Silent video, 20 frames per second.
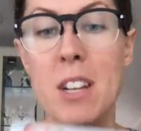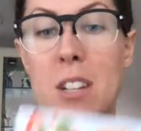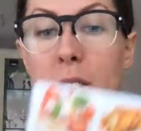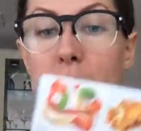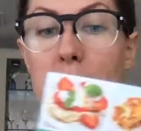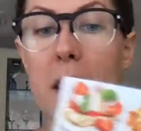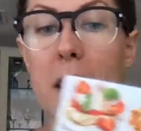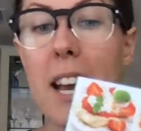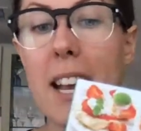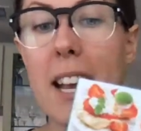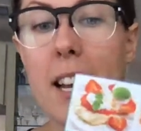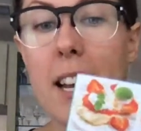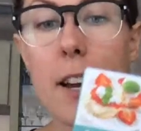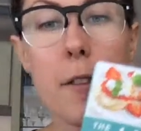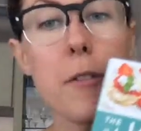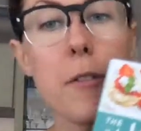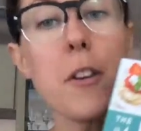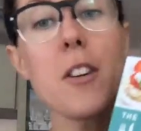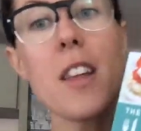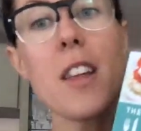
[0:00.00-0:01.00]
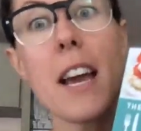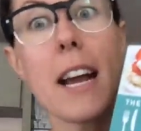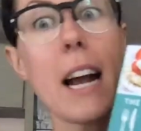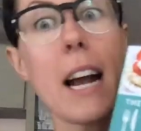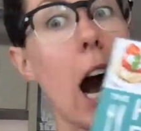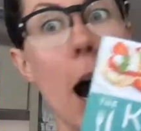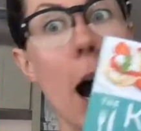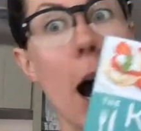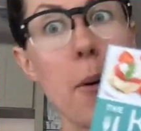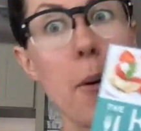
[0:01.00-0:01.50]
So again, if you're like,
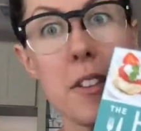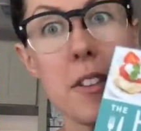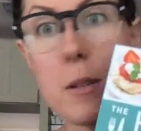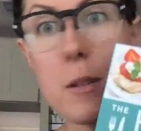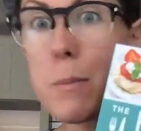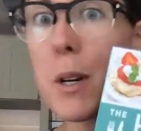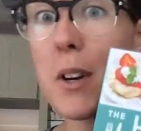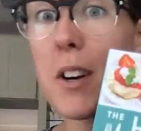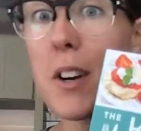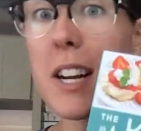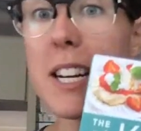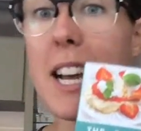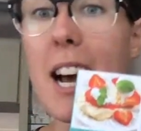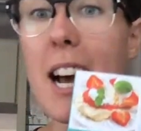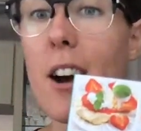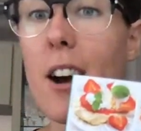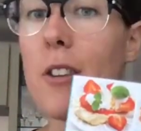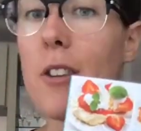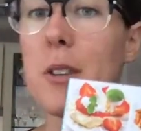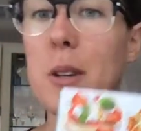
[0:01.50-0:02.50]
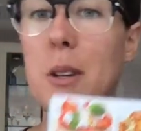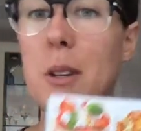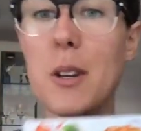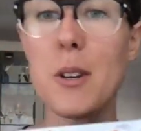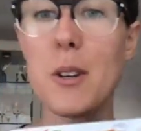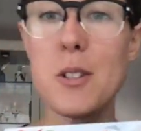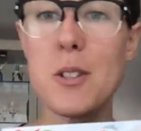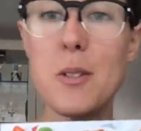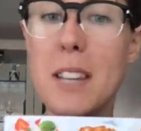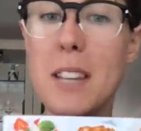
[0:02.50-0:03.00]
I want this book right now, you can
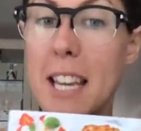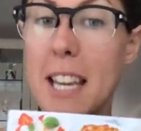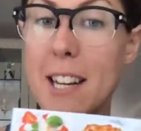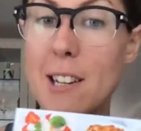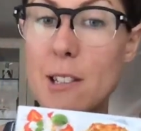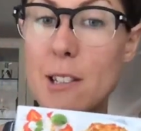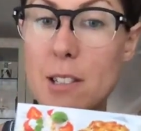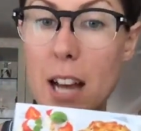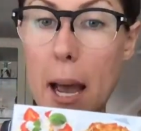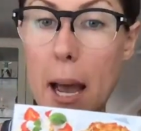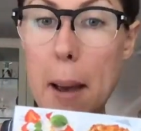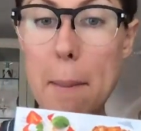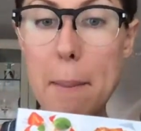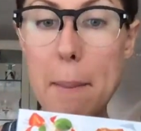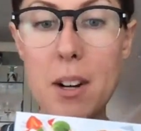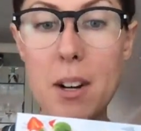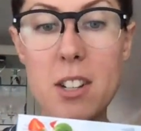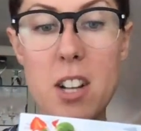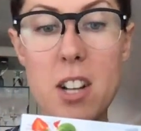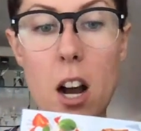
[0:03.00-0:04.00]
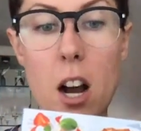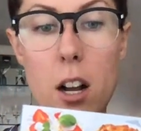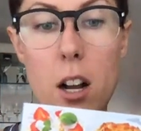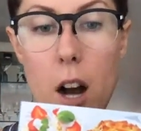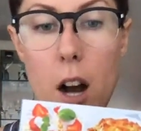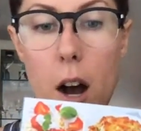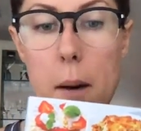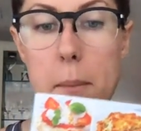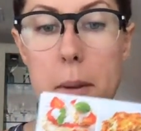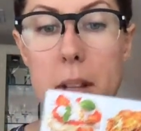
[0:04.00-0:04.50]
go to keto diet
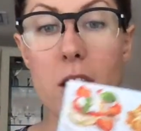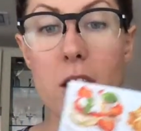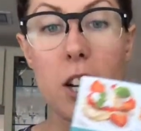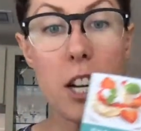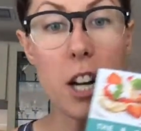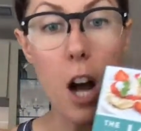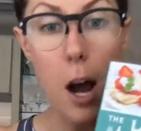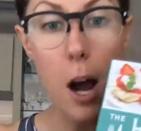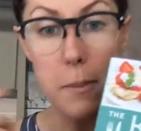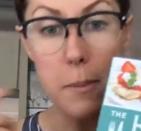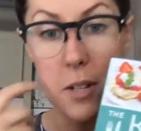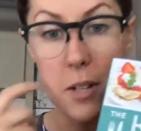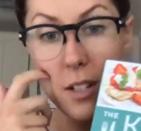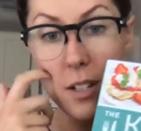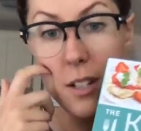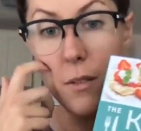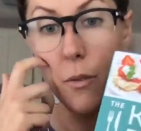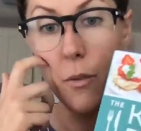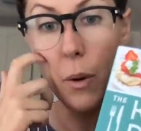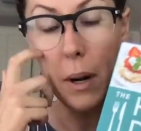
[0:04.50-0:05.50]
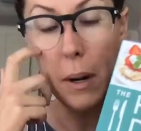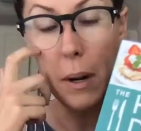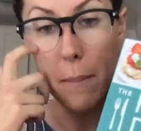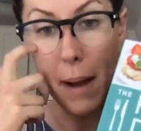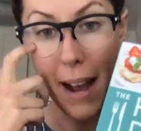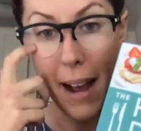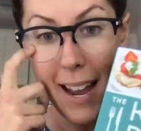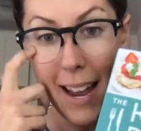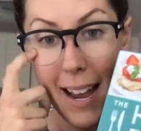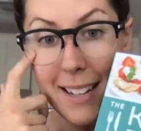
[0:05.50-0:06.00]
ketodietbook.com, look at options of where to
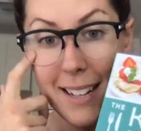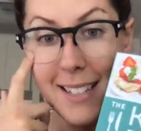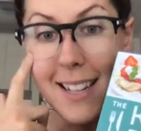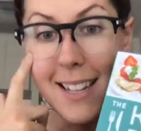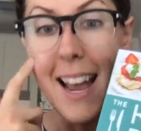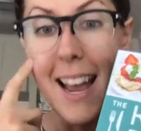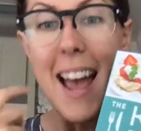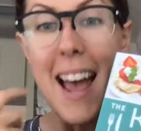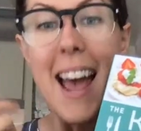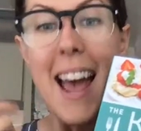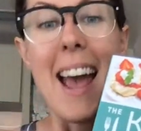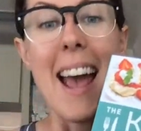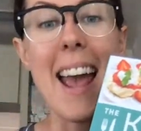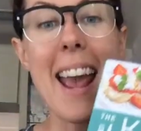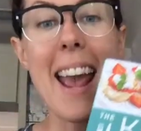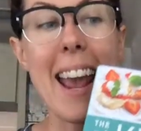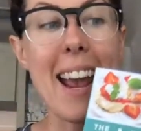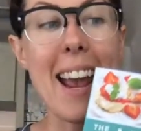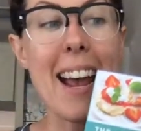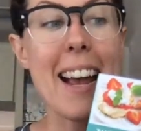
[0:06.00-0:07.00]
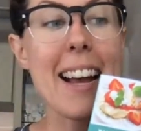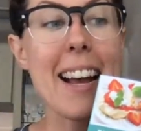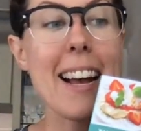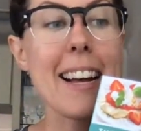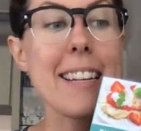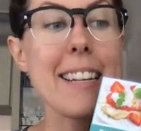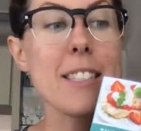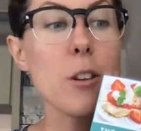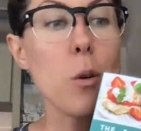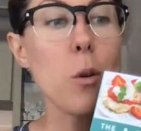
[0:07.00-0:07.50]
buy it,
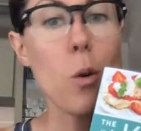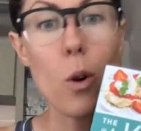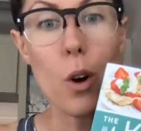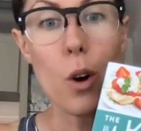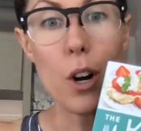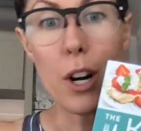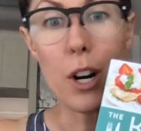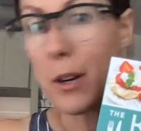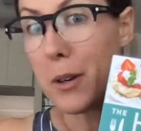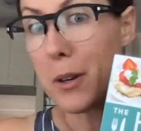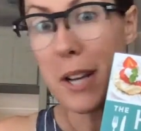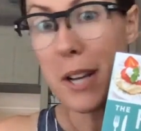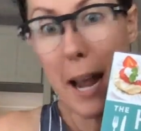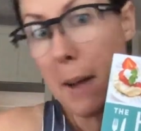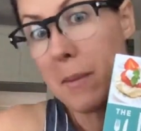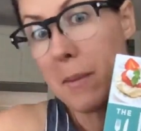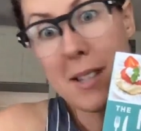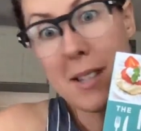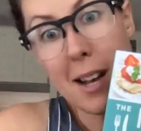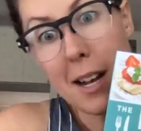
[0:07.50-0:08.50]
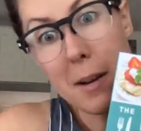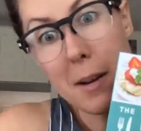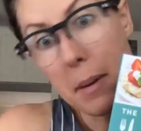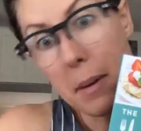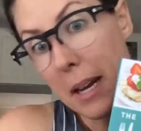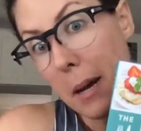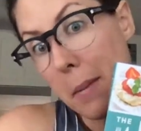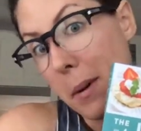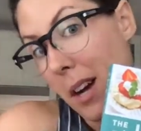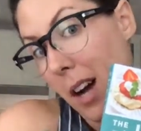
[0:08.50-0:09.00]
and or go to Amazon and
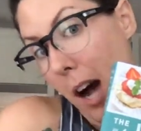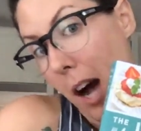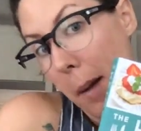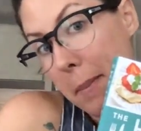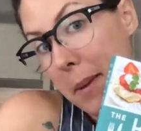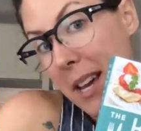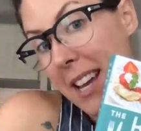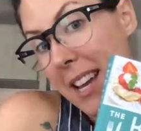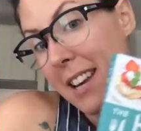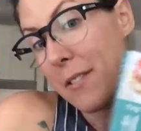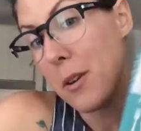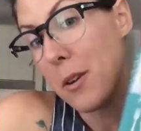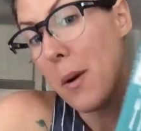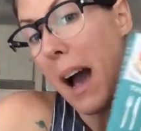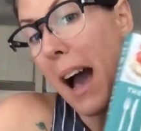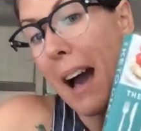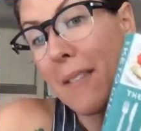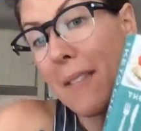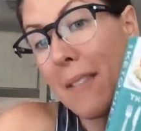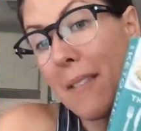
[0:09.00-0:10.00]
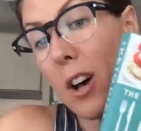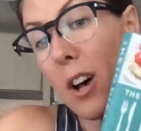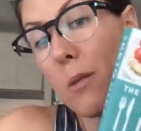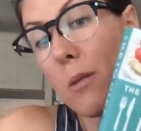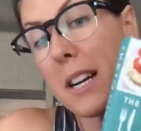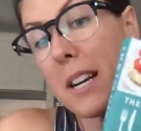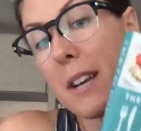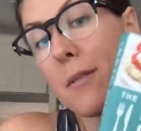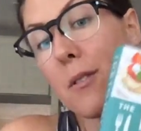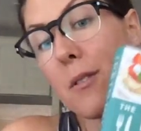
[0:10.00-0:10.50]
pick up a copy. And if you haven't
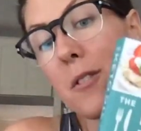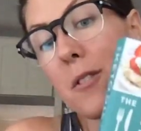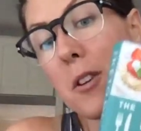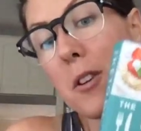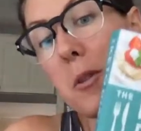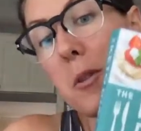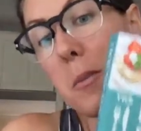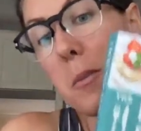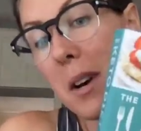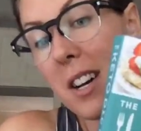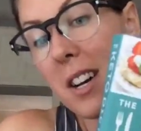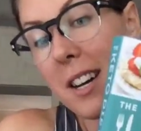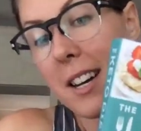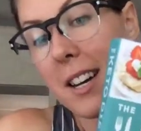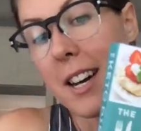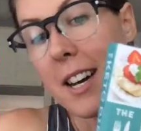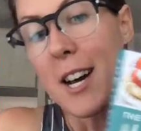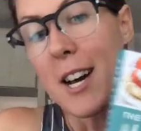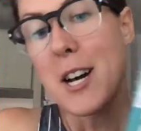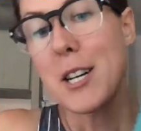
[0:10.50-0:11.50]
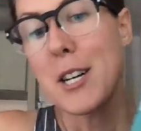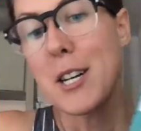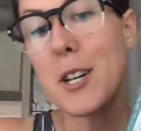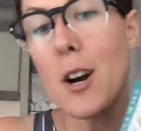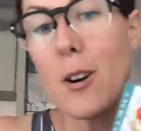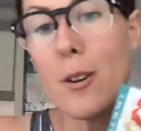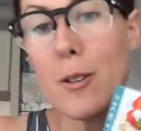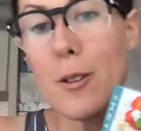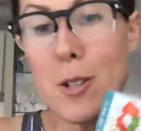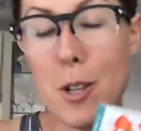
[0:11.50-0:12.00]
already reviewed the book,
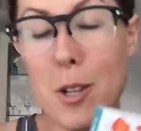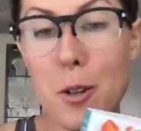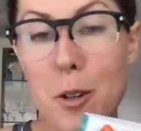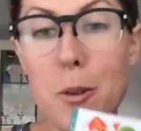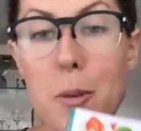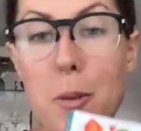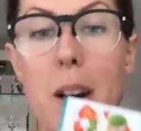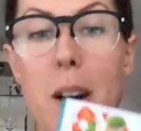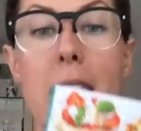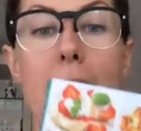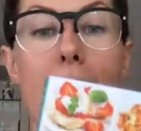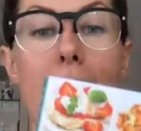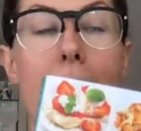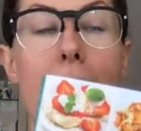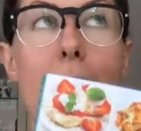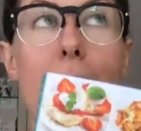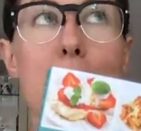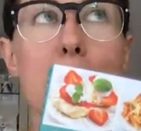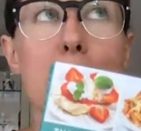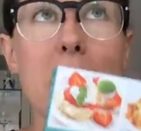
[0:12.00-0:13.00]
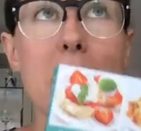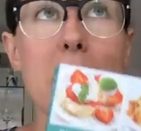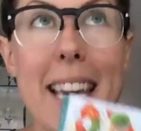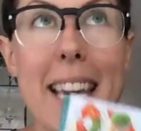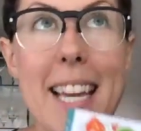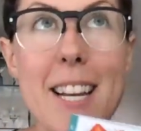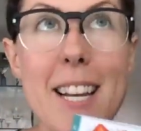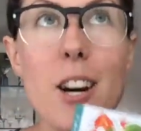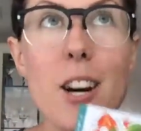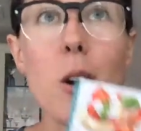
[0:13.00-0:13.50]
go to um,
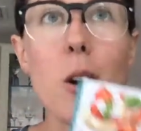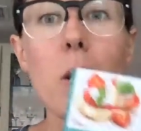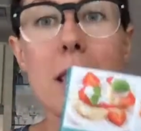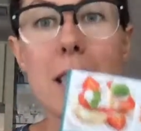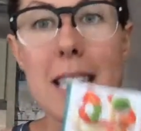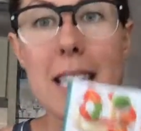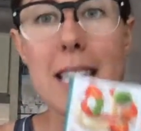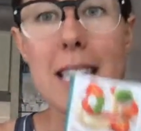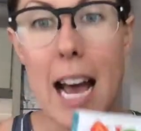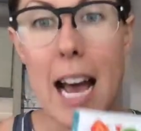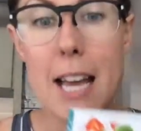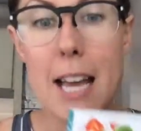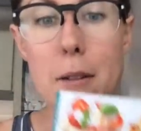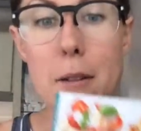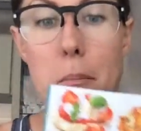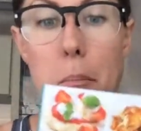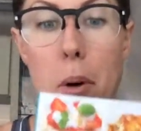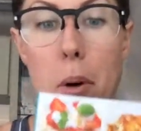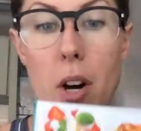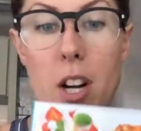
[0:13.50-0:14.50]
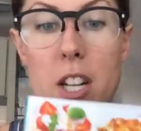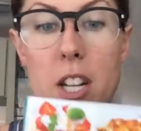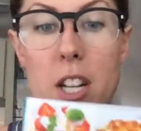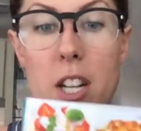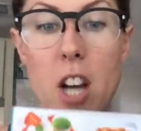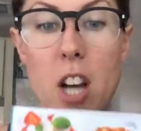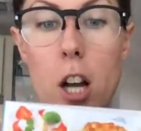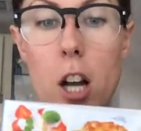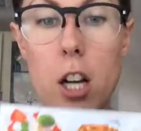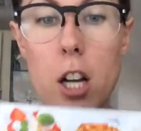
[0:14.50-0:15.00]
keto diet
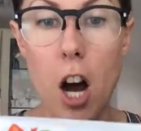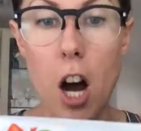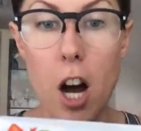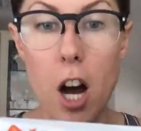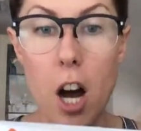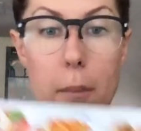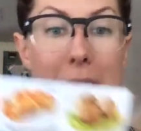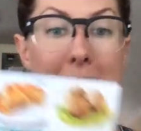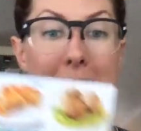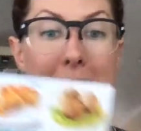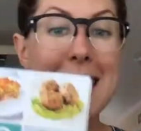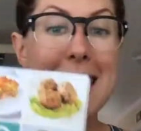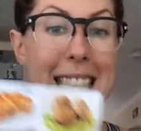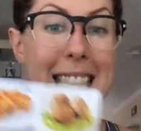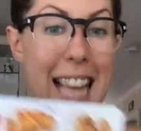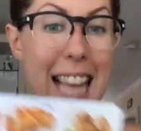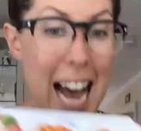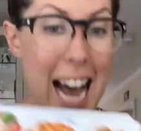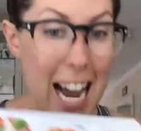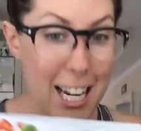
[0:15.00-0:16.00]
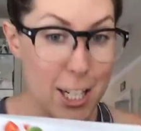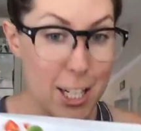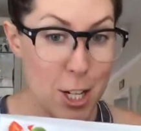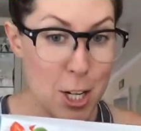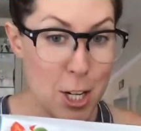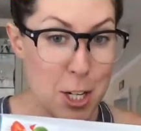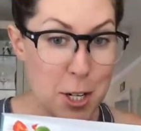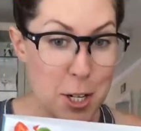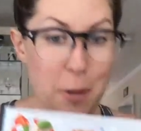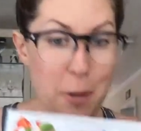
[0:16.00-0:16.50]
ketodietbook.com
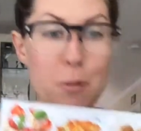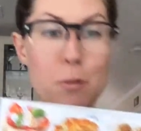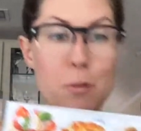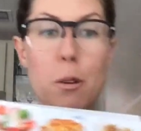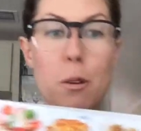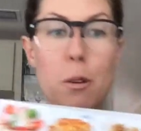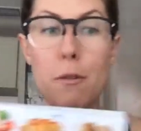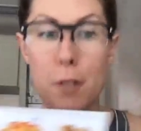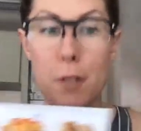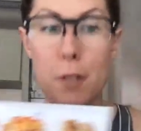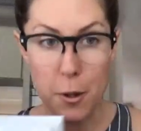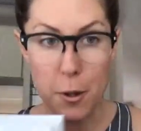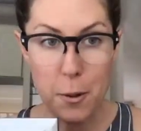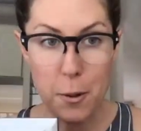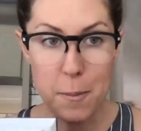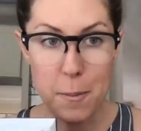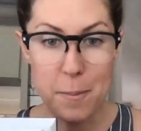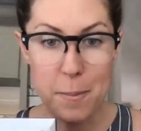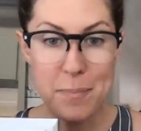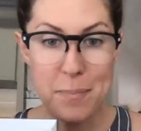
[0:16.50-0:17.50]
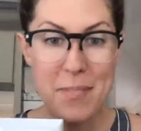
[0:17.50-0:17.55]
slash review.